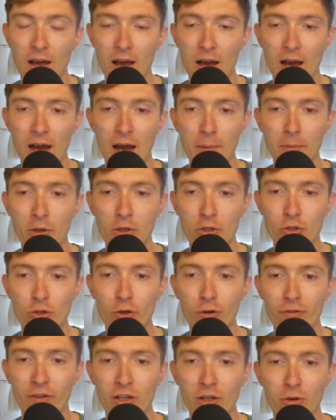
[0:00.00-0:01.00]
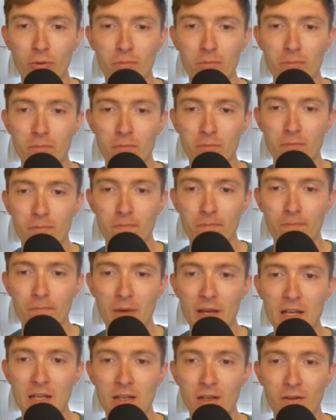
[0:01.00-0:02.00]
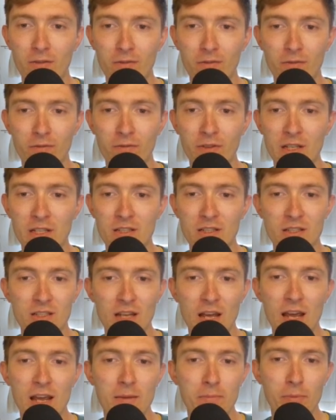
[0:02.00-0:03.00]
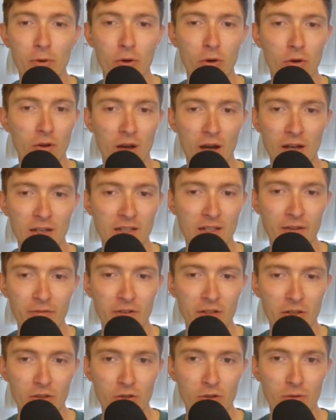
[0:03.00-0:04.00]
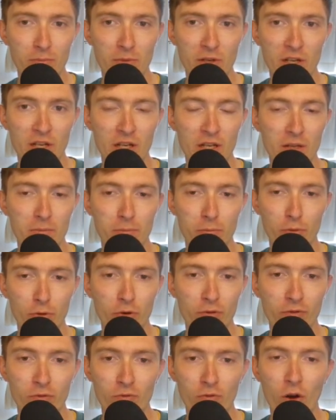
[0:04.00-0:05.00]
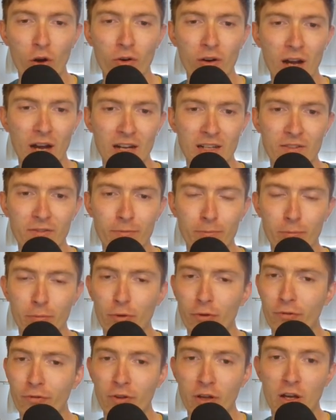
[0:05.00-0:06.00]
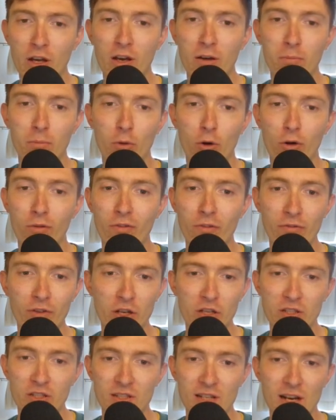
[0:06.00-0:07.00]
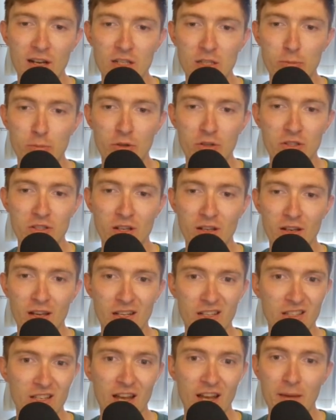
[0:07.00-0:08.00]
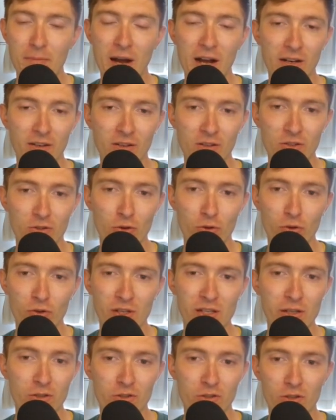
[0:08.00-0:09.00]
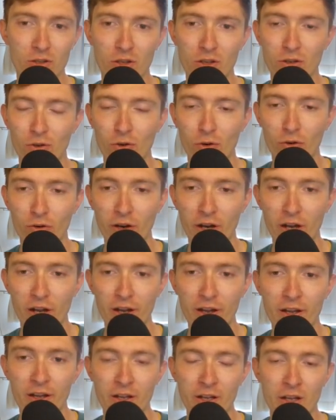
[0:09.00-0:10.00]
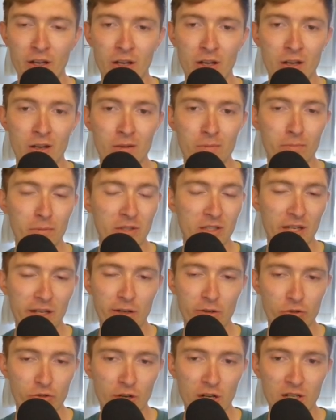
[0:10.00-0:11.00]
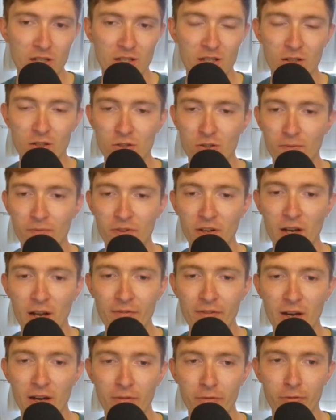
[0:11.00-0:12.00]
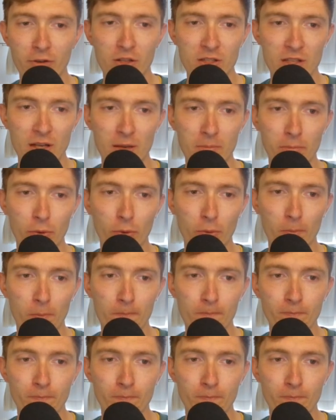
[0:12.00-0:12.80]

I'm not sure if he'll make this day, but I definitely could be proven wrong. I'd prefer more of a versatile sprinter like, say, a Magnus Cort Nielsen or a Matteo Trentin or something like that, for example.